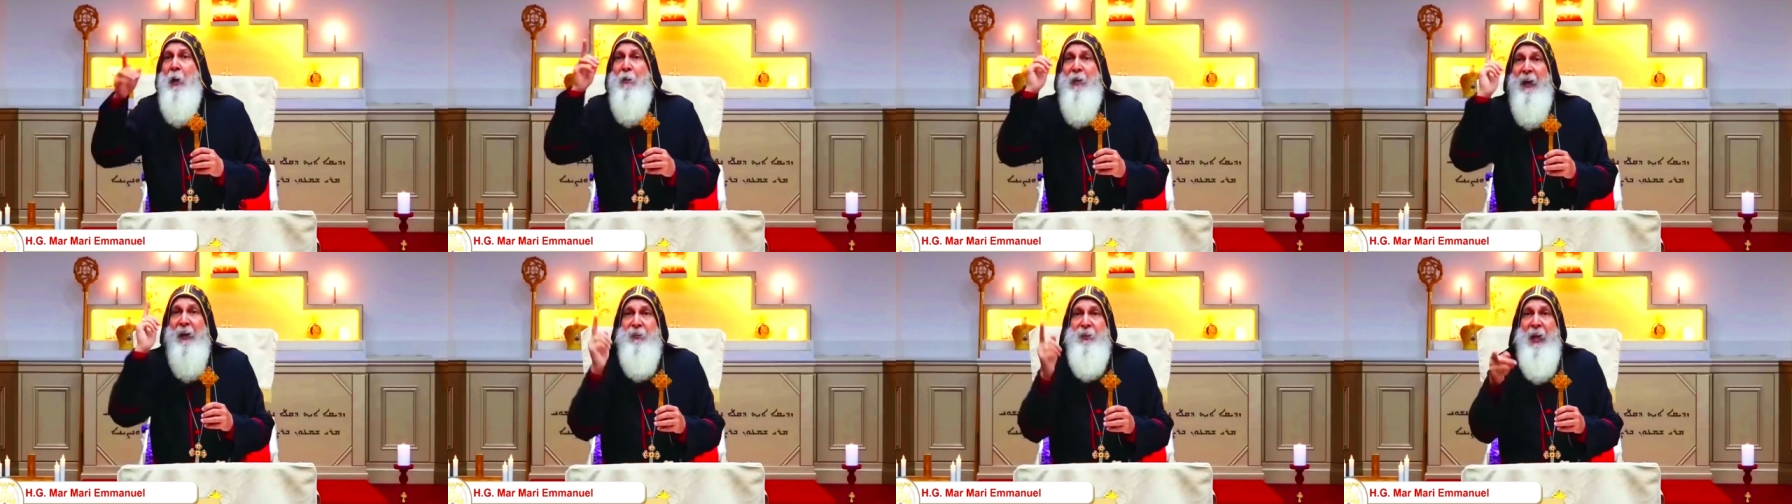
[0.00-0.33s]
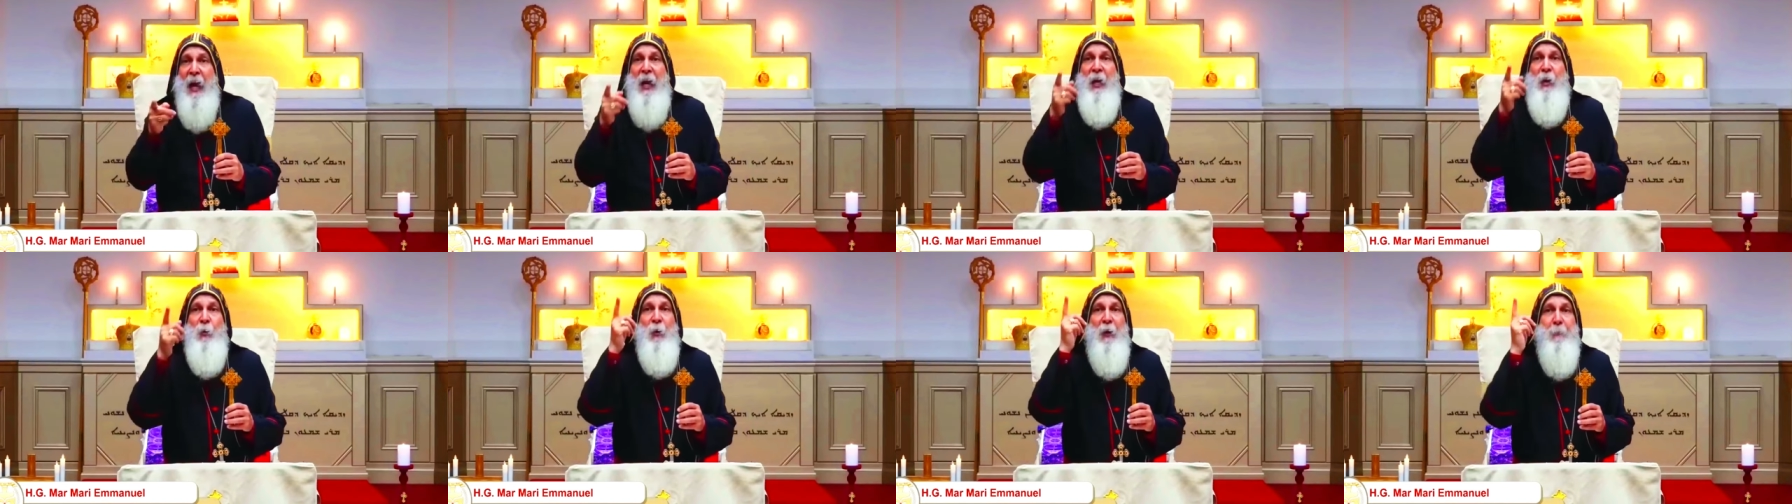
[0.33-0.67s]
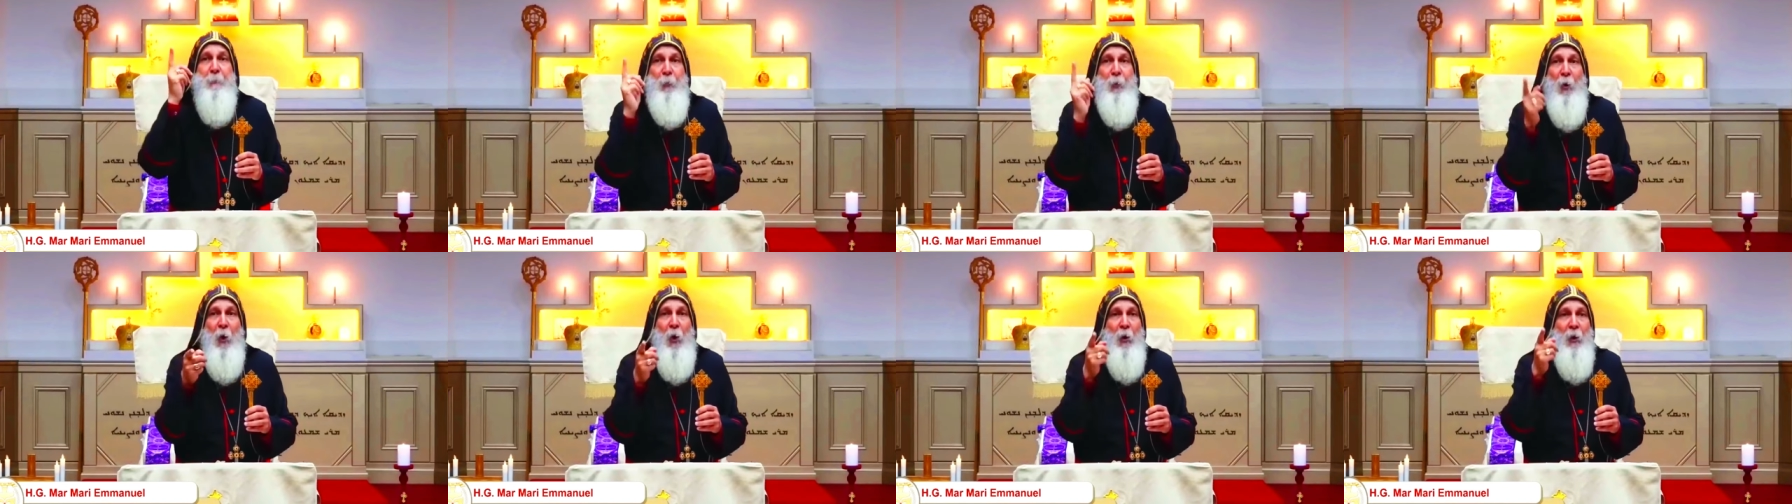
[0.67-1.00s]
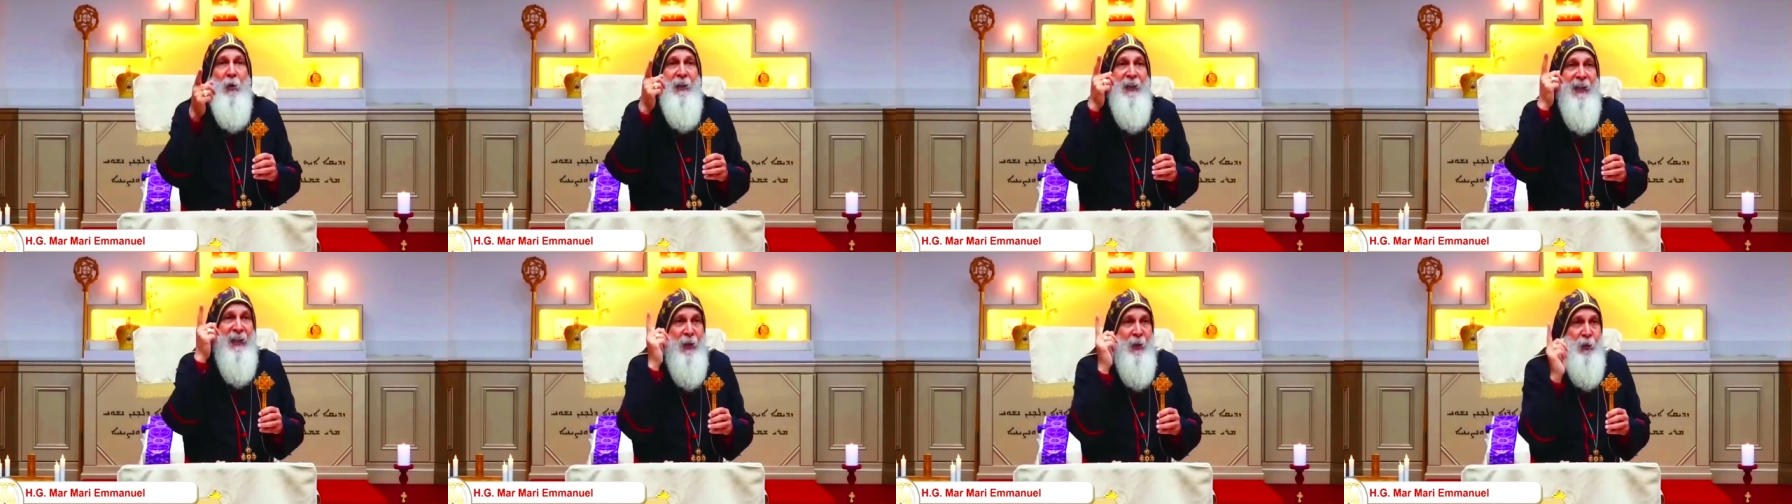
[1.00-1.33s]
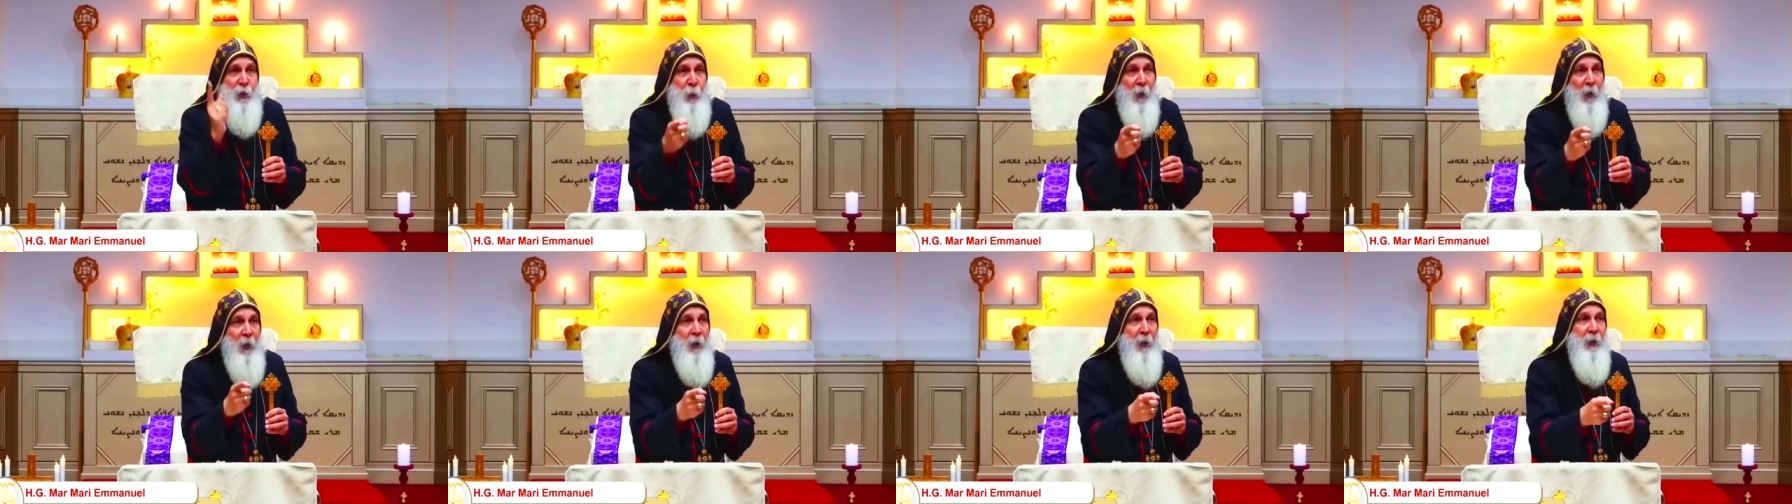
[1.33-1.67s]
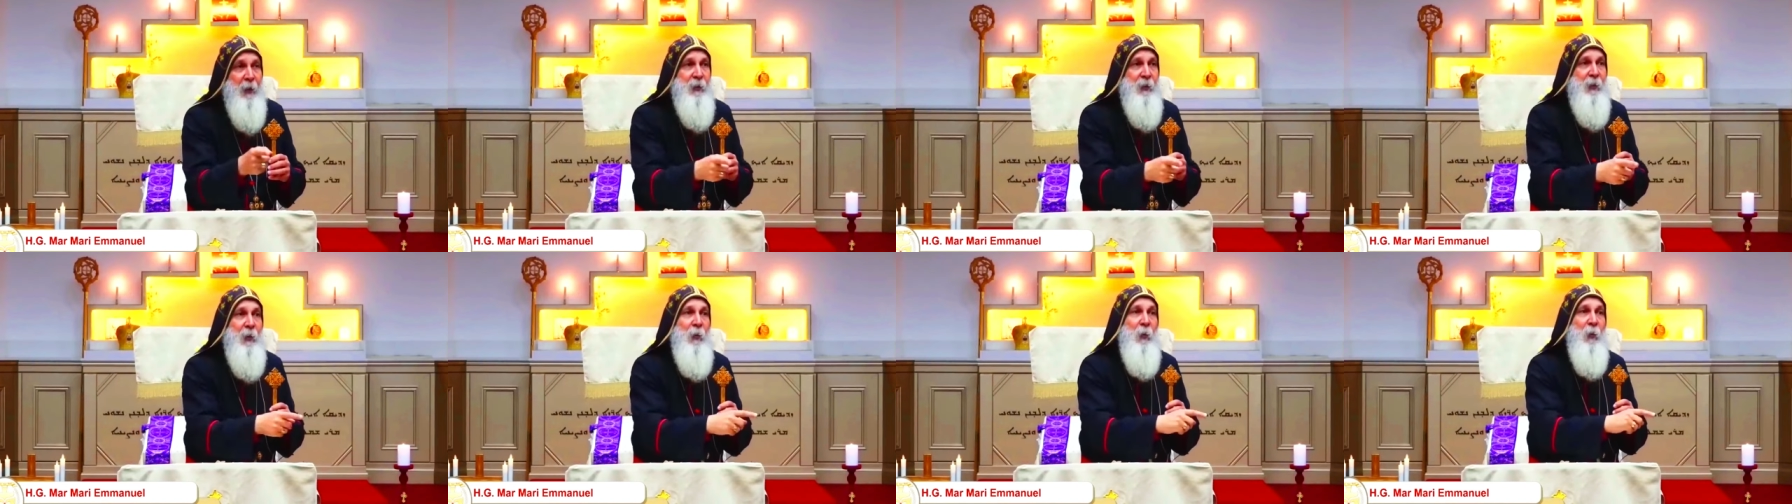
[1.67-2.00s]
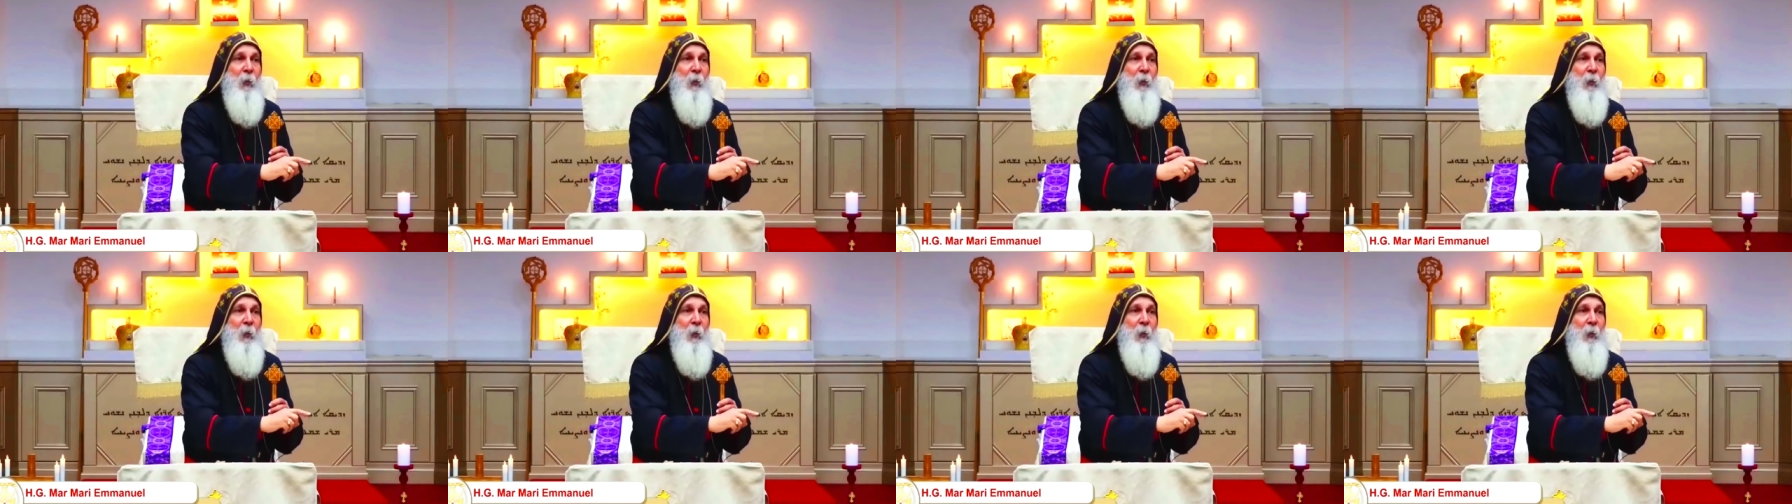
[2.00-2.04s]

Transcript: The day we broke his word,